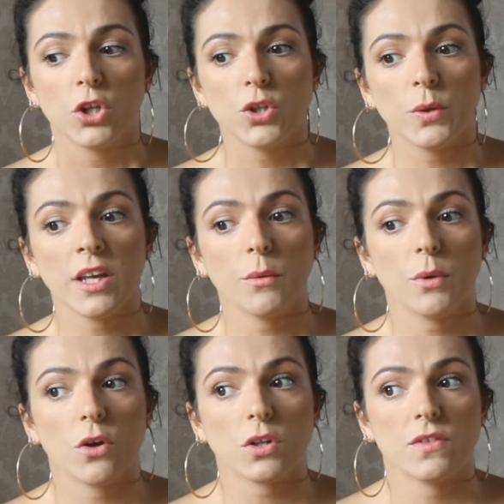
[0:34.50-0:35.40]
Doing it
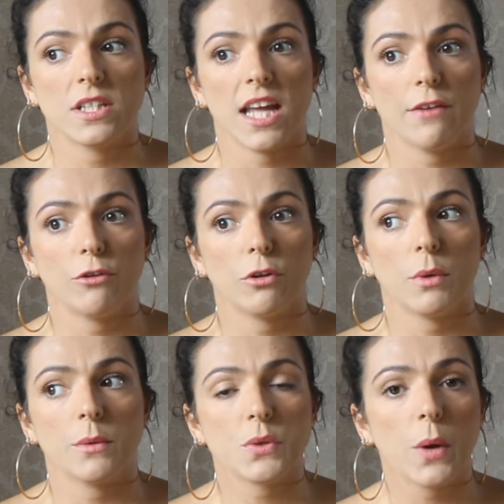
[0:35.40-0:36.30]
with Oxford TEFL,
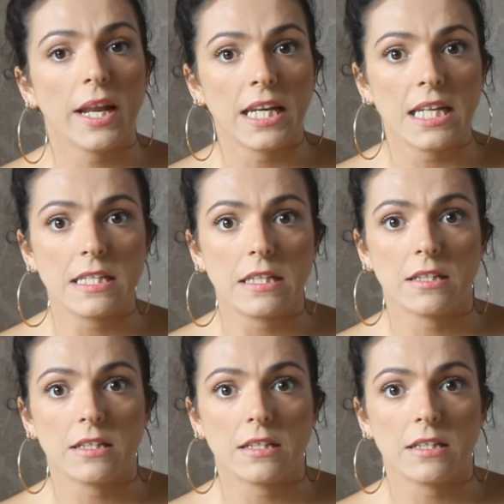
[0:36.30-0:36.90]
well, it was quite an easy